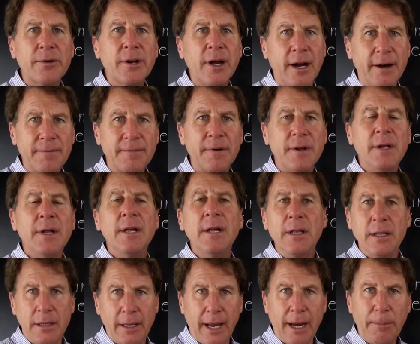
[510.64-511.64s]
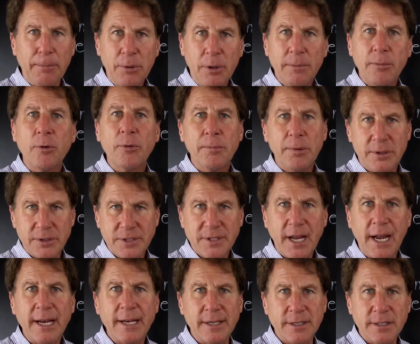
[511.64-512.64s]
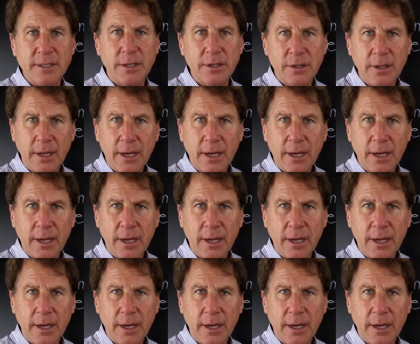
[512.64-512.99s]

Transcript: cuff, labrum, or bursitis,